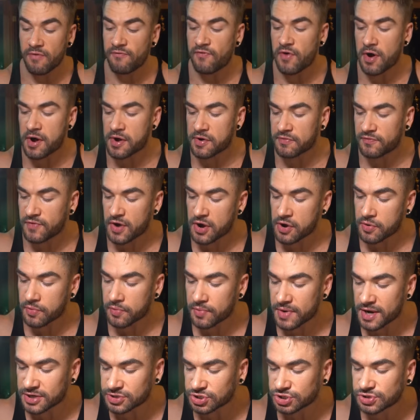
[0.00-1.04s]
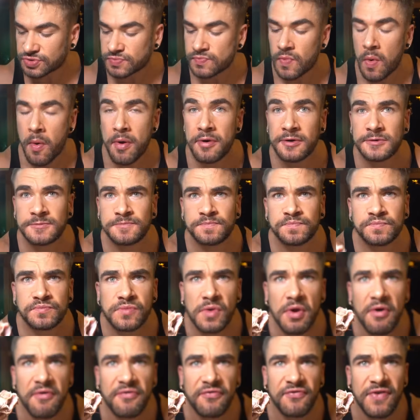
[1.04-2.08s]
Very, very rich.
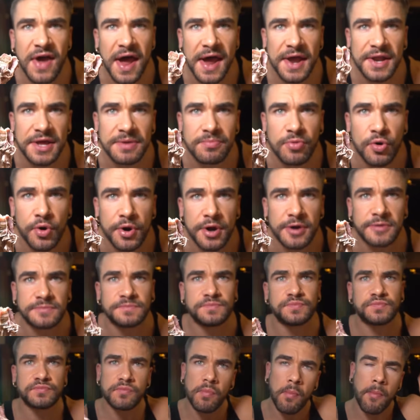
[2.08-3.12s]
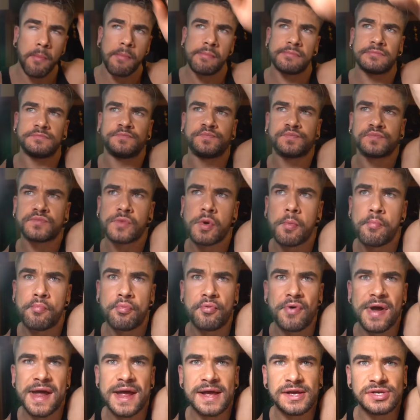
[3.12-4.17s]
Fatty, more
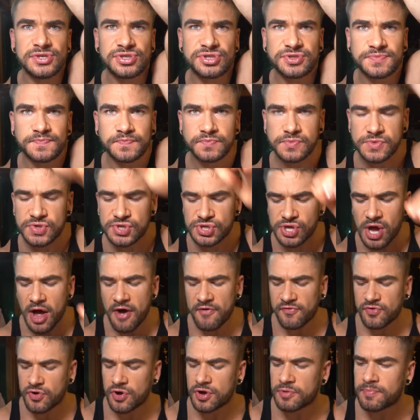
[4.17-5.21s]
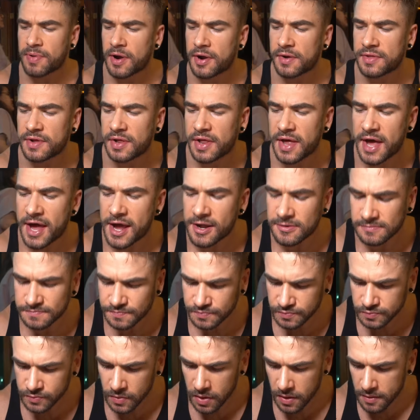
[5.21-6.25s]
braised, soft cooked part of the leg.
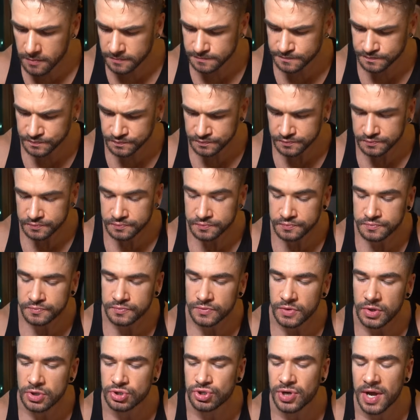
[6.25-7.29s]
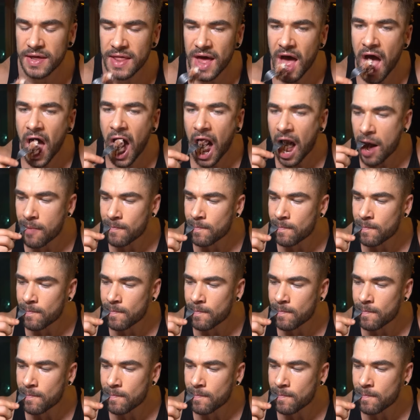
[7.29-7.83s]
Try that.